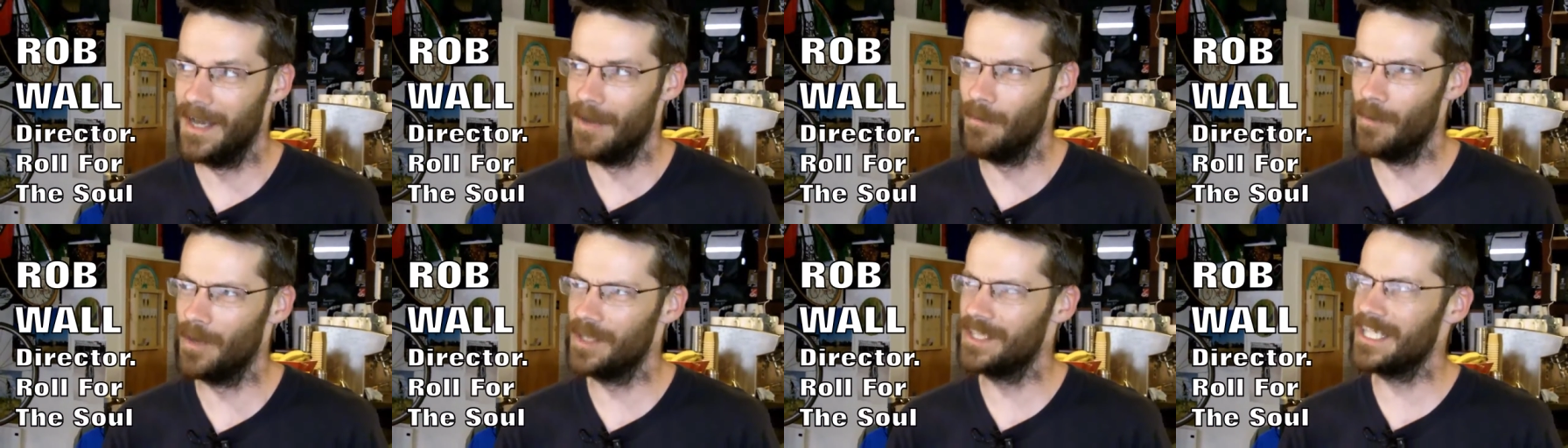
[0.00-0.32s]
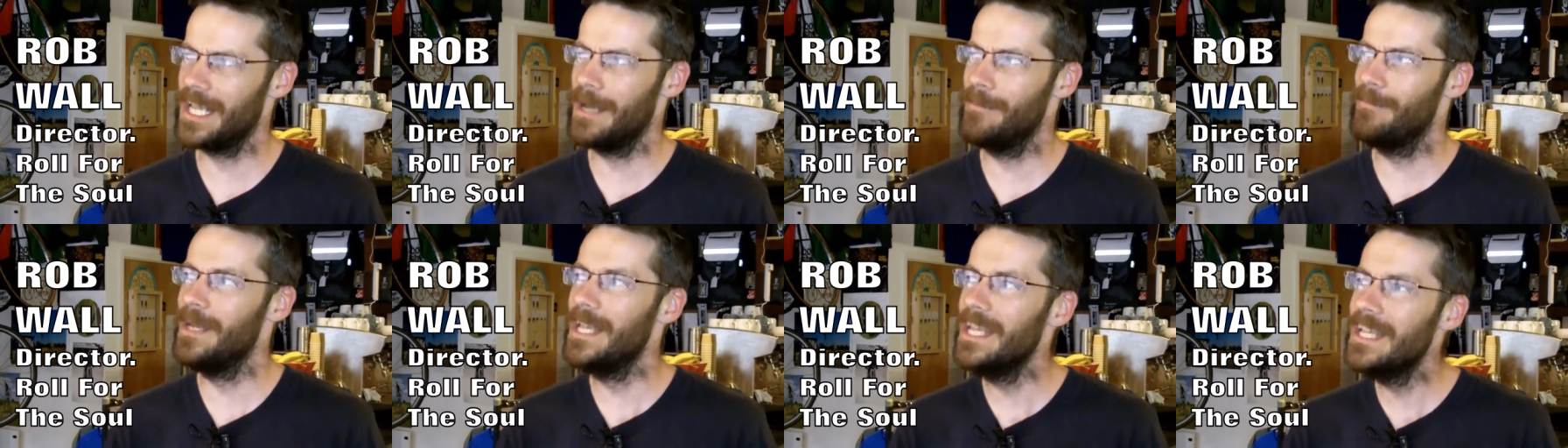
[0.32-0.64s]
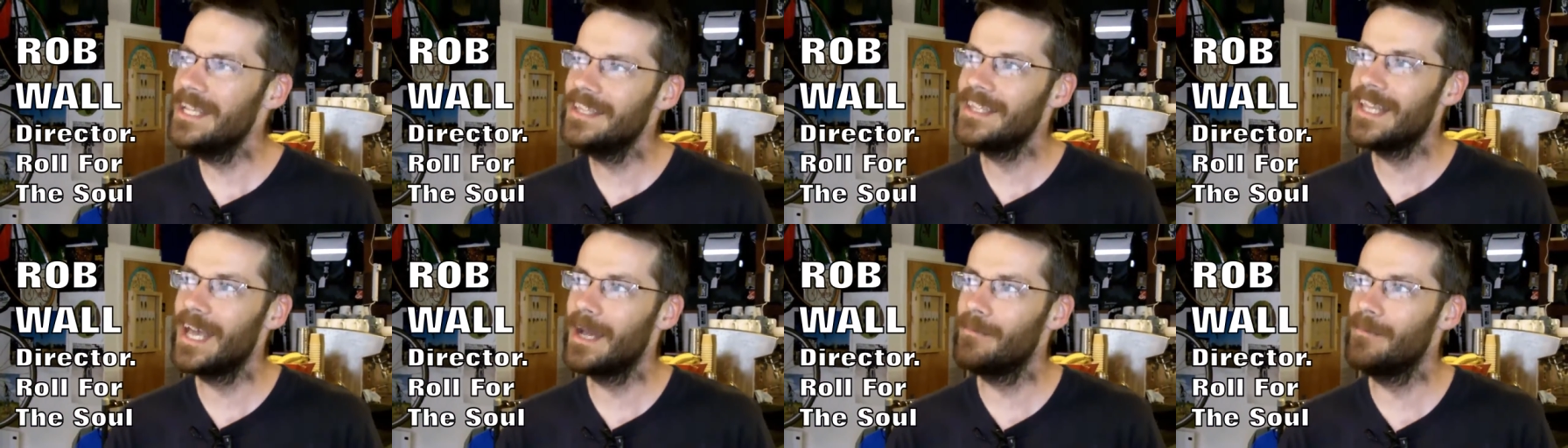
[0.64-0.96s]
What does that
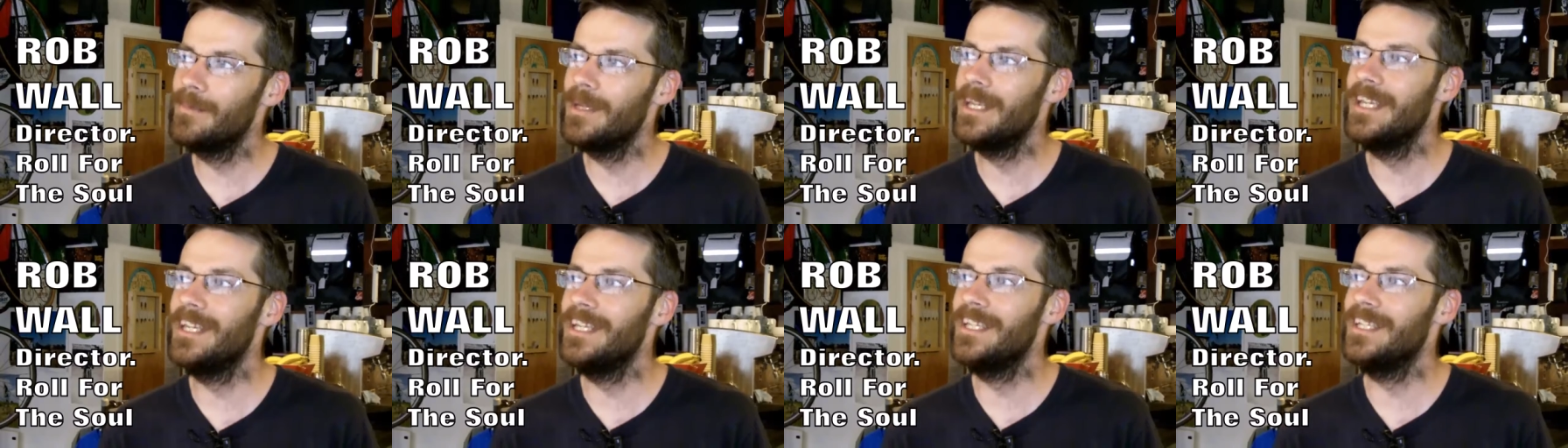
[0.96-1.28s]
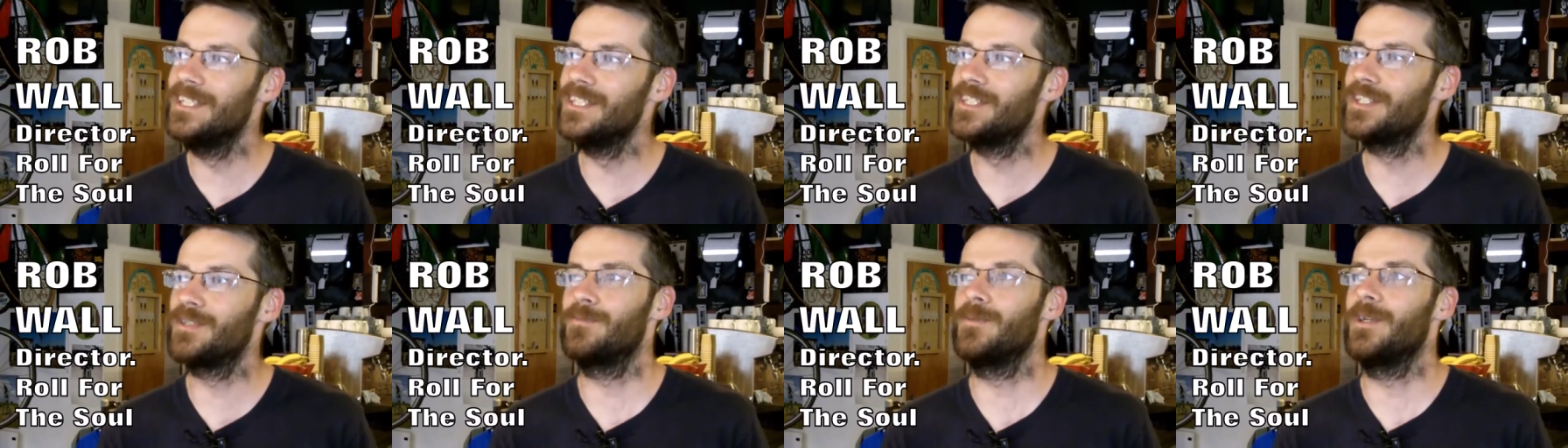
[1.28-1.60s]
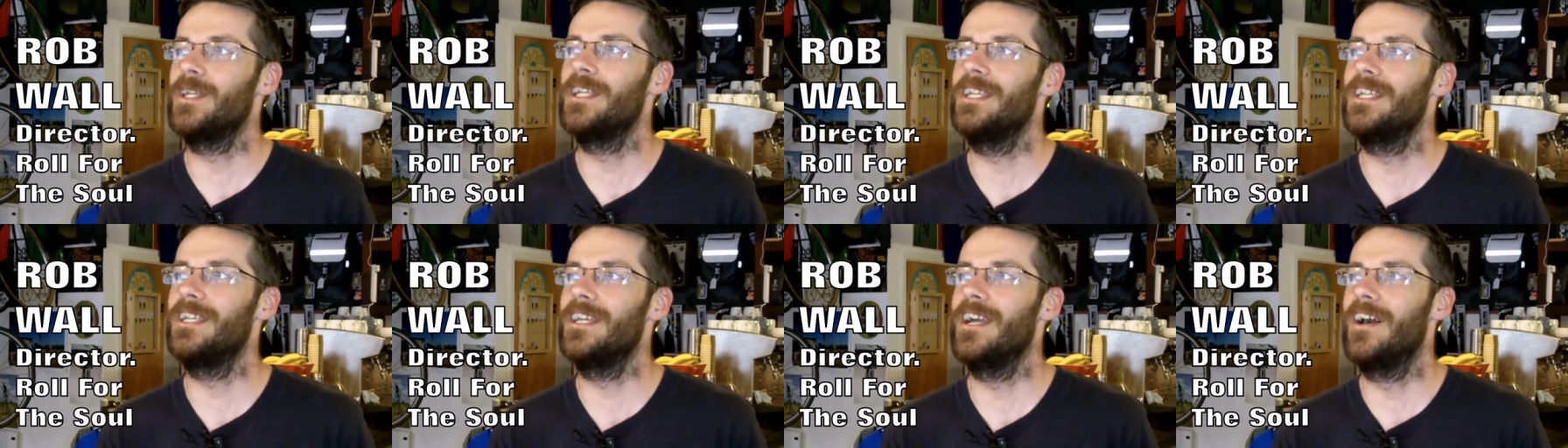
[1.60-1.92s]
mean? That means
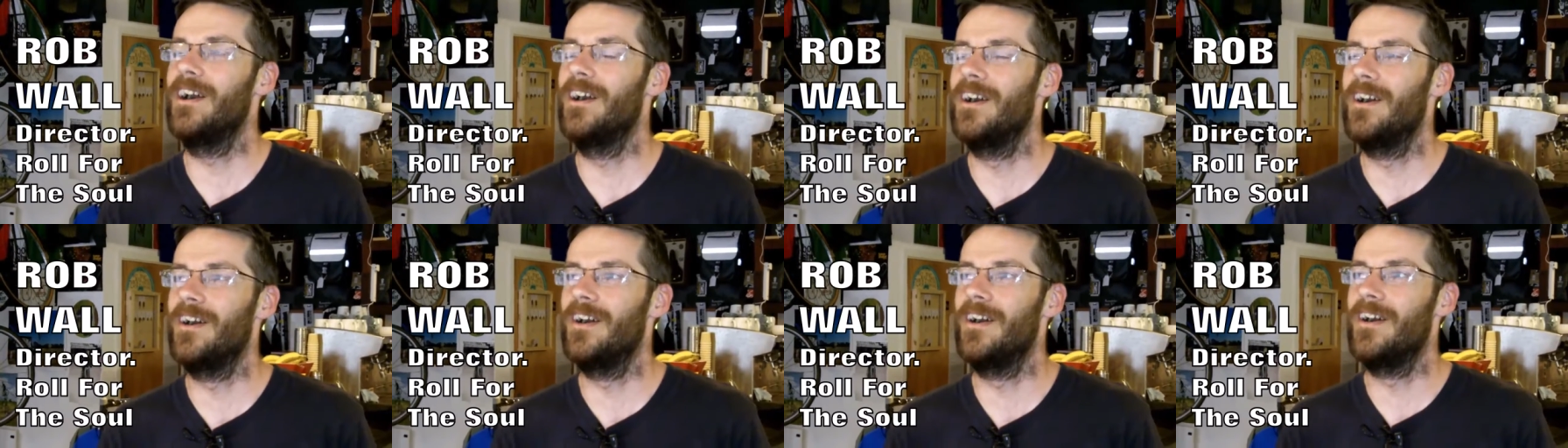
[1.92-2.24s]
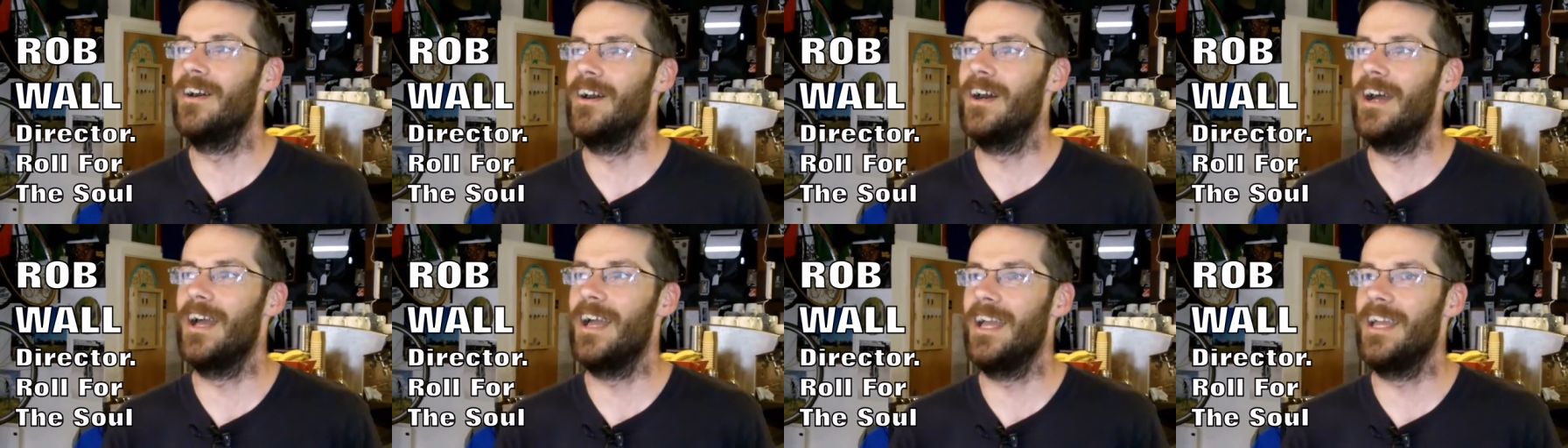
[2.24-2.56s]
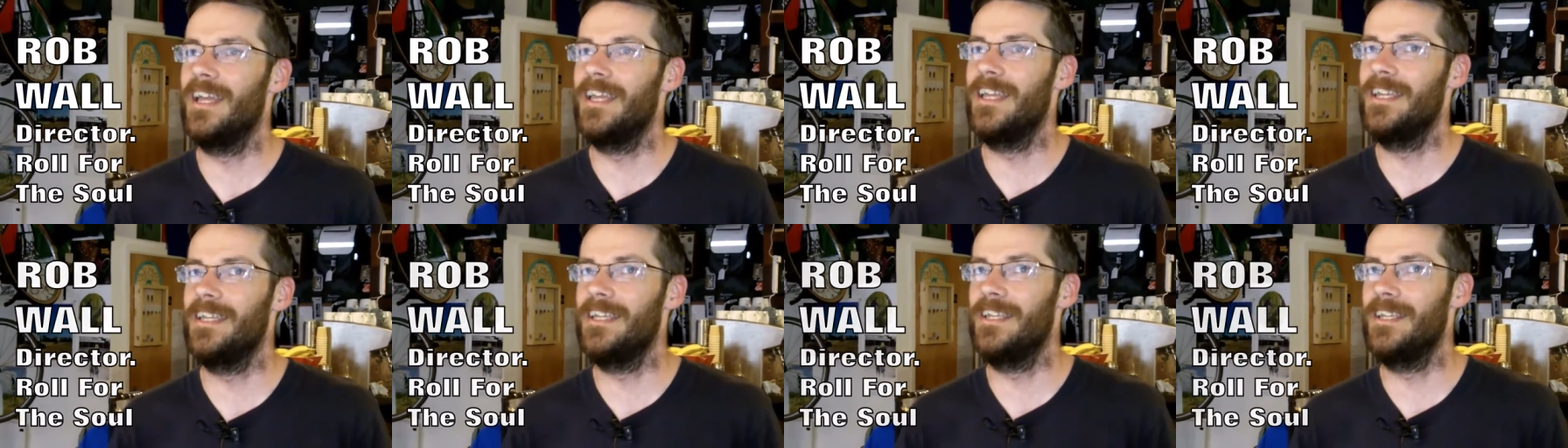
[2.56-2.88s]
we are a
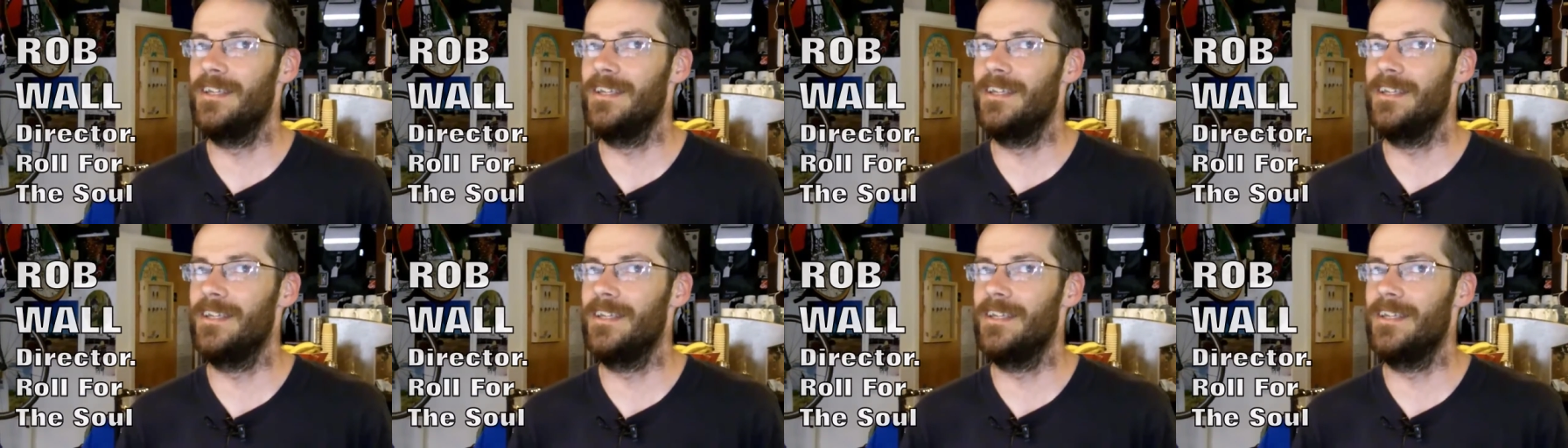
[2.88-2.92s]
